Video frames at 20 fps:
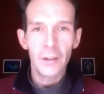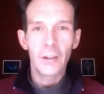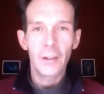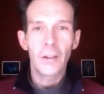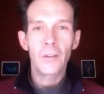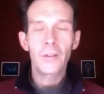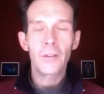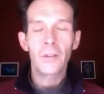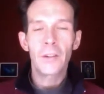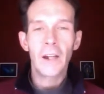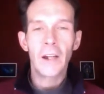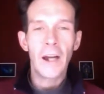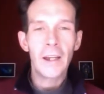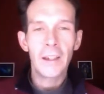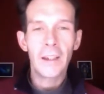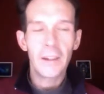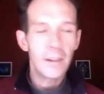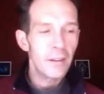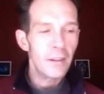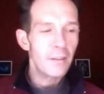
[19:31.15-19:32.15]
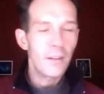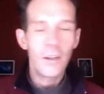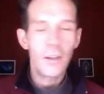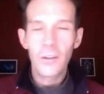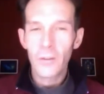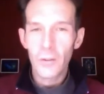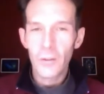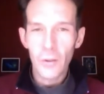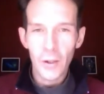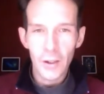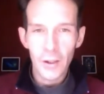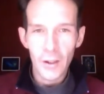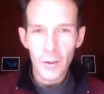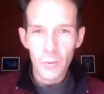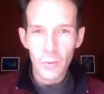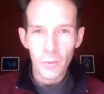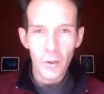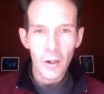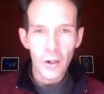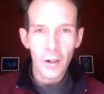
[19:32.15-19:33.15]
you know, so that I can continue doing
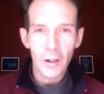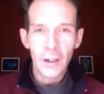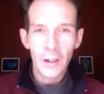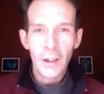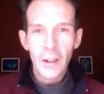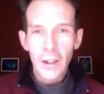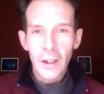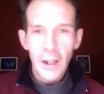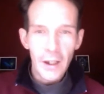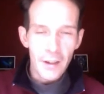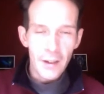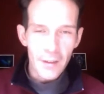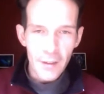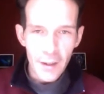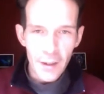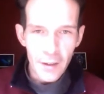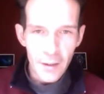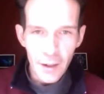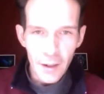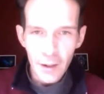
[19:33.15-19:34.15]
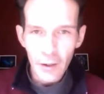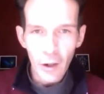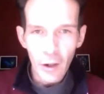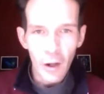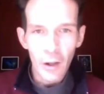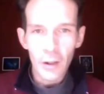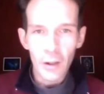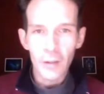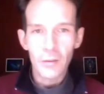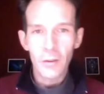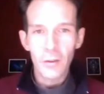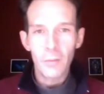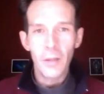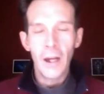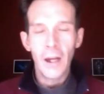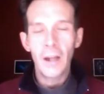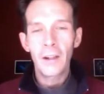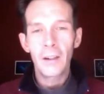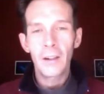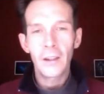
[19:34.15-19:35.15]
this work and assisting all of
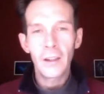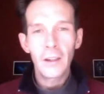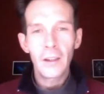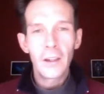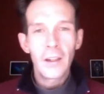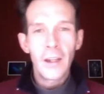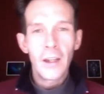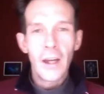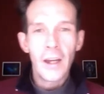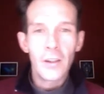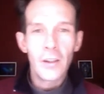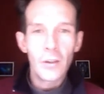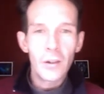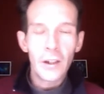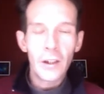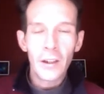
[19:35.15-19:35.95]
humanity, and you can